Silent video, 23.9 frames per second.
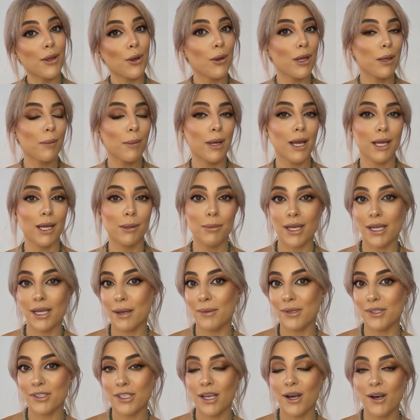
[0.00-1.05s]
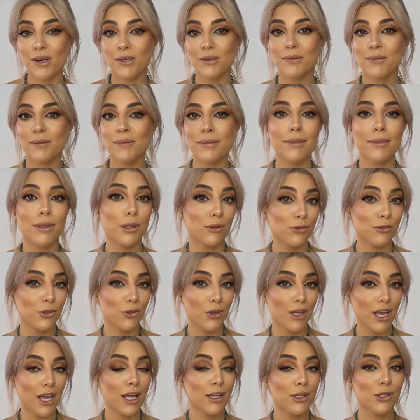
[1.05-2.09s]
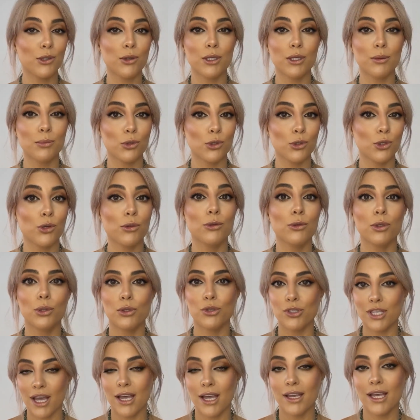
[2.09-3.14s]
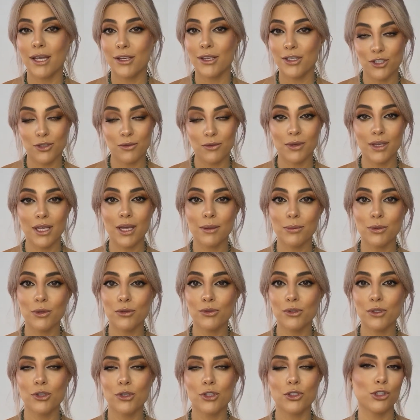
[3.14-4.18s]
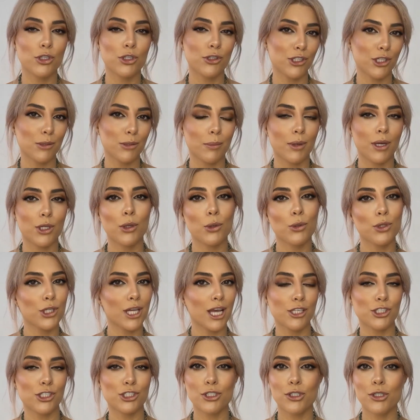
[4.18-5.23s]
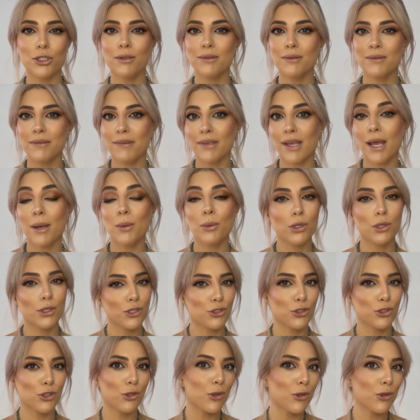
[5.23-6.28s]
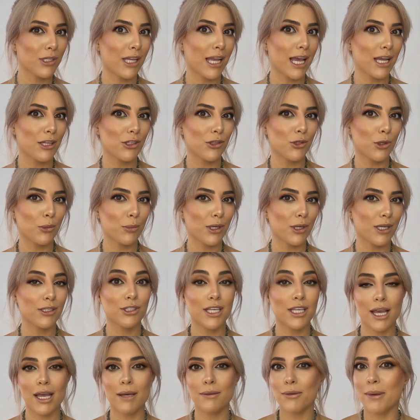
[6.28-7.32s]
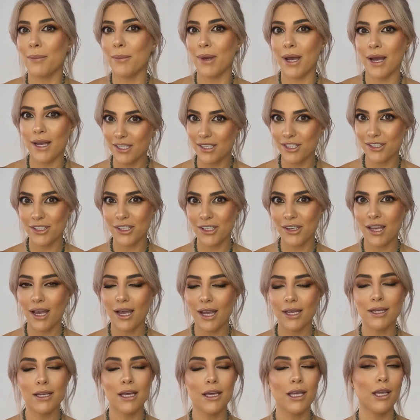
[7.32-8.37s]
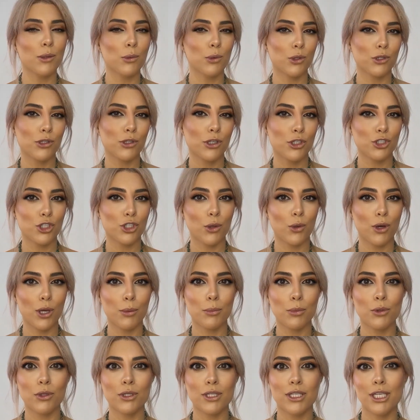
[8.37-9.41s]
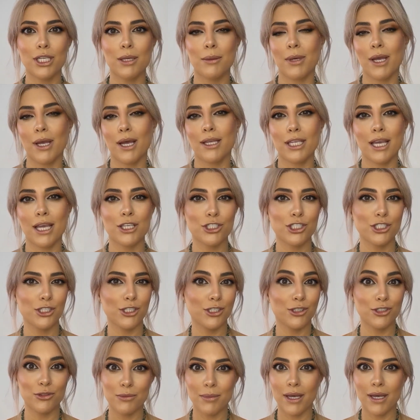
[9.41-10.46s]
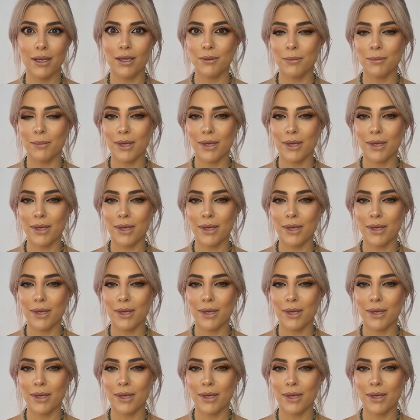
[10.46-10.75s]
Okay, my eye makeup is done. If you like, you can put on false eyelashes, but I prefer to just keep my own lashes. I want it to look natural because I have a party tonight and I want to show up with a Kim Kardashian inspired